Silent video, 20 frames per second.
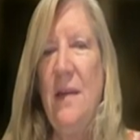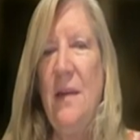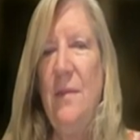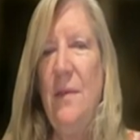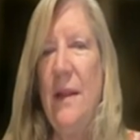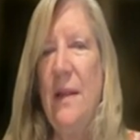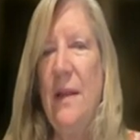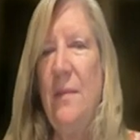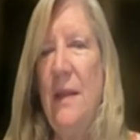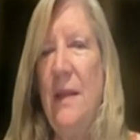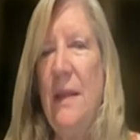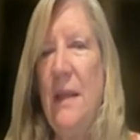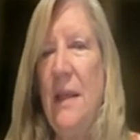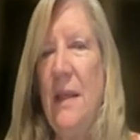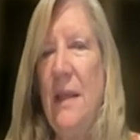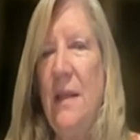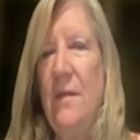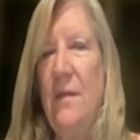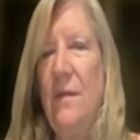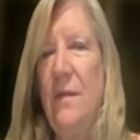I'm
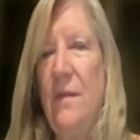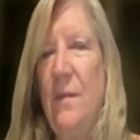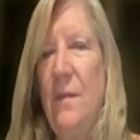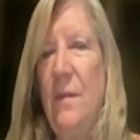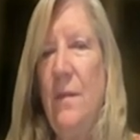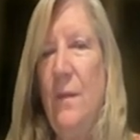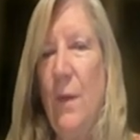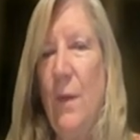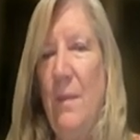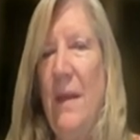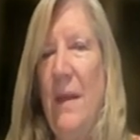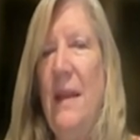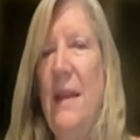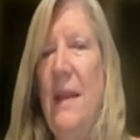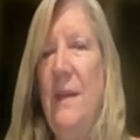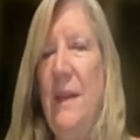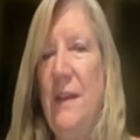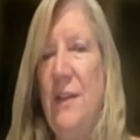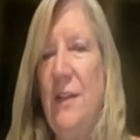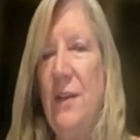recommending for many of
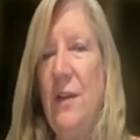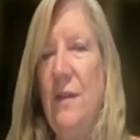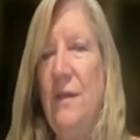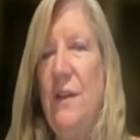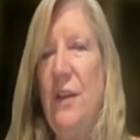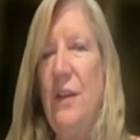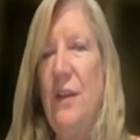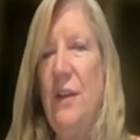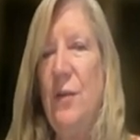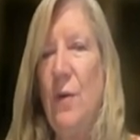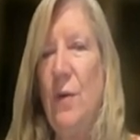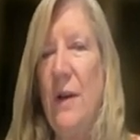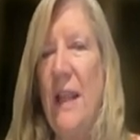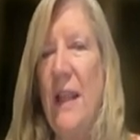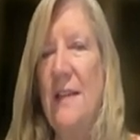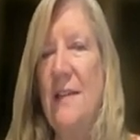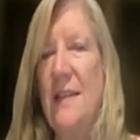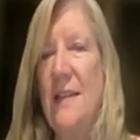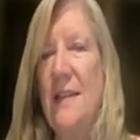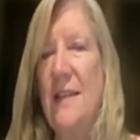these nerves, a short
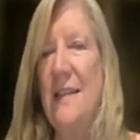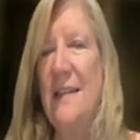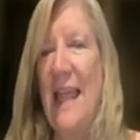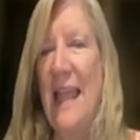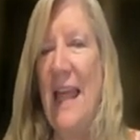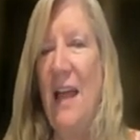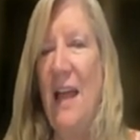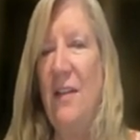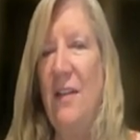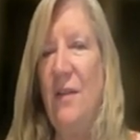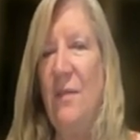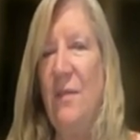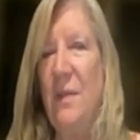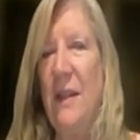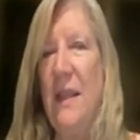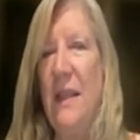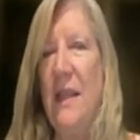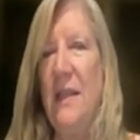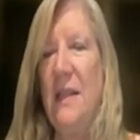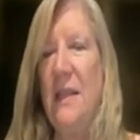axis out of
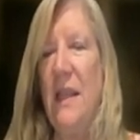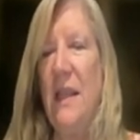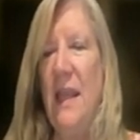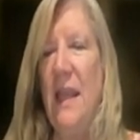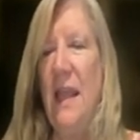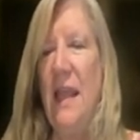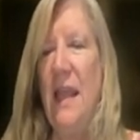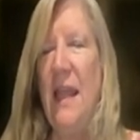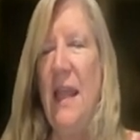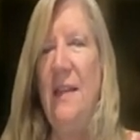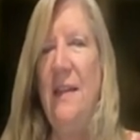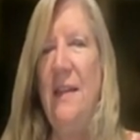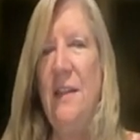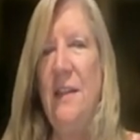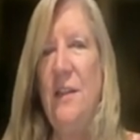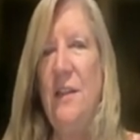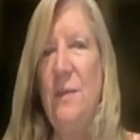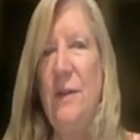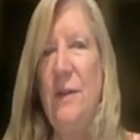plane and then